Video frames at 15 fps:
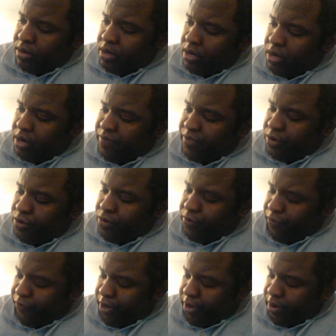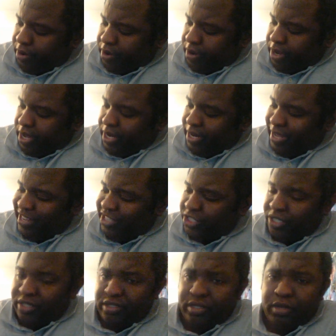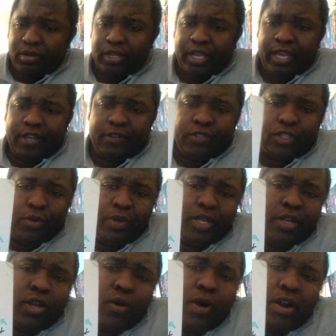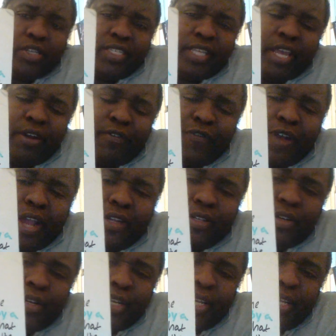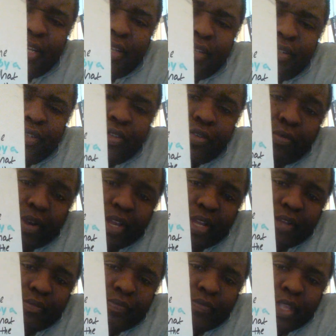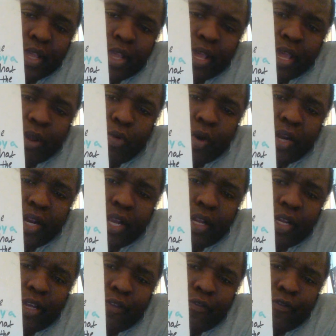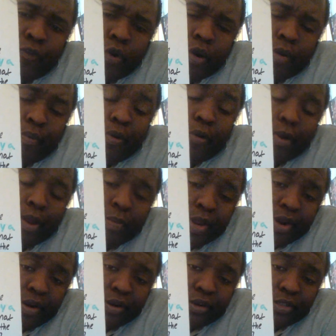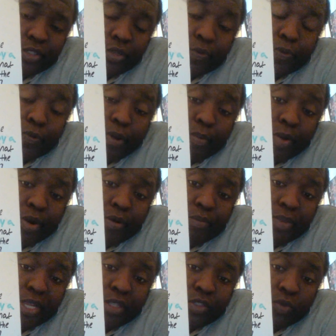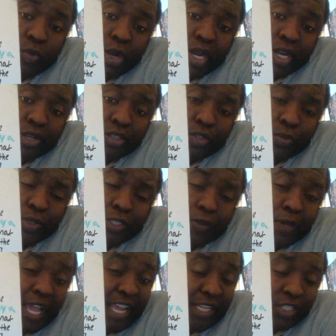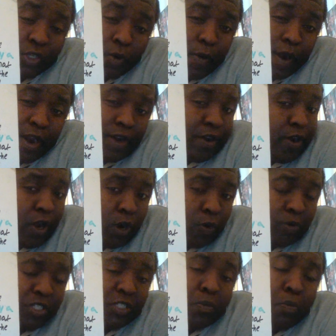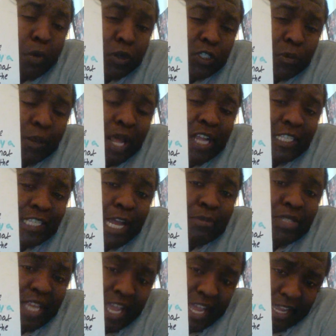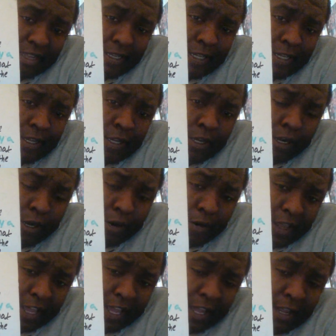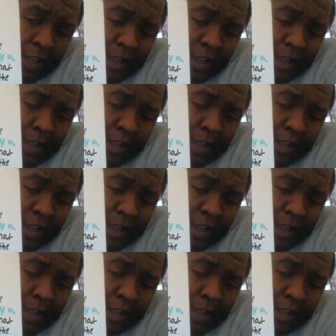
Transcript: of the new figure in inches? Okay, so we know our scale factor is 3. And what are they looking for? Perimeter. So perimeter means what? Do we do a squared? No, we just multiply times a. Okay,